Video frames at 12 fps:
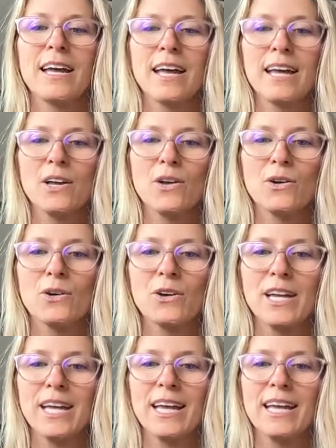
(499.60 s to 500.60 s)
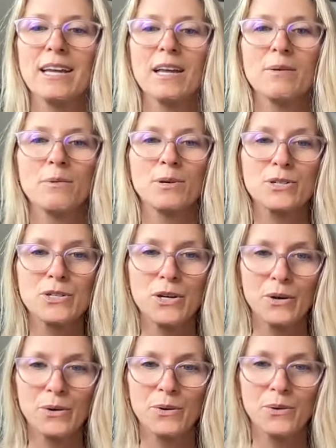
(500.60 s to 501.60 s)
and create more
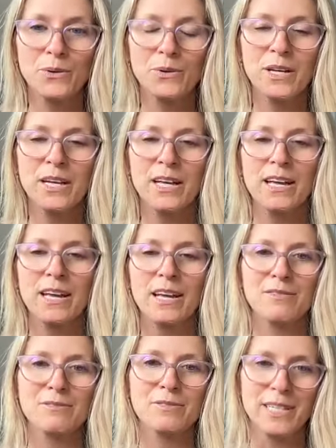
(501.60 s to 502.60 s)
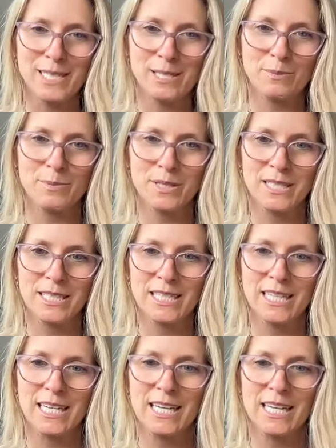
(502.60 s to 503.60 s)
tone and
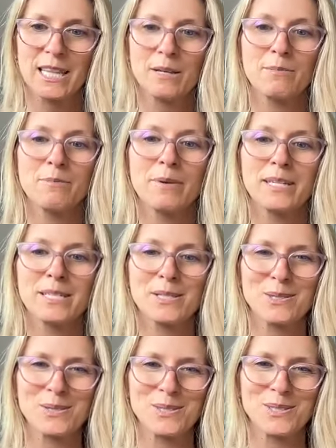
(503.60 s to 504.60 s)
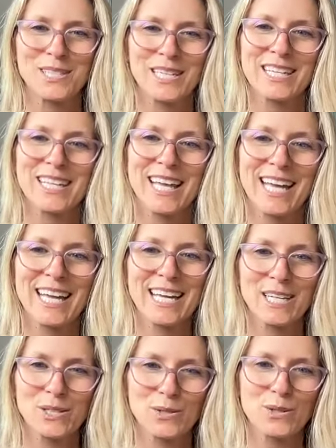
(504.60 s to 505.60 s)
flexibility in the muscles that lie
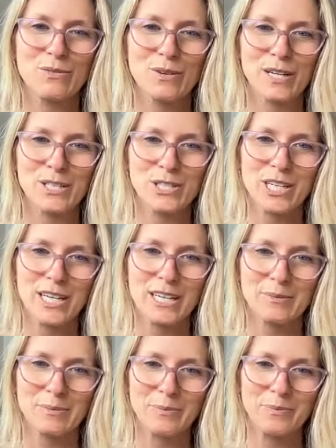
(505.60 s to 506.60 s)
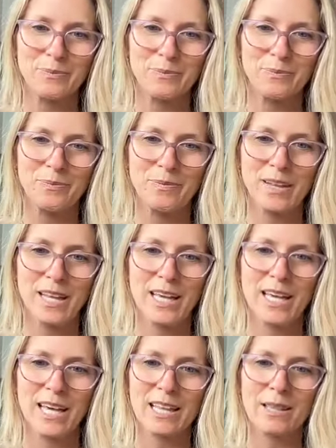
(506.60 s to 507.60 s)
under the fascia.
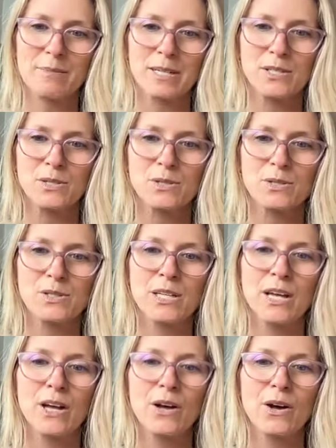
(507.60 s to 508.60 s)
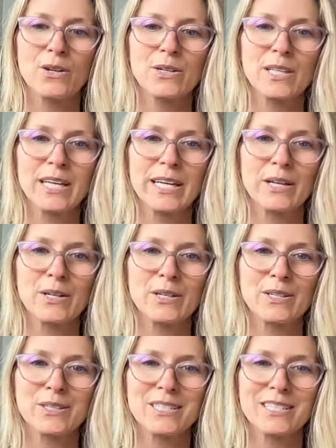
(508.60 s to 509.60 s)
And the muscles are
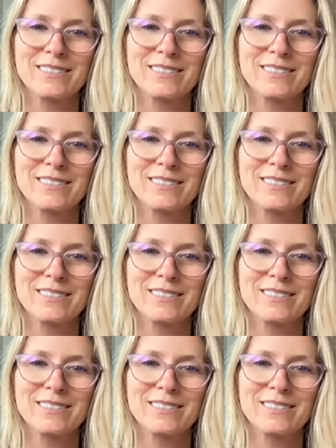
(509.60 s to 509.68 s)
layered,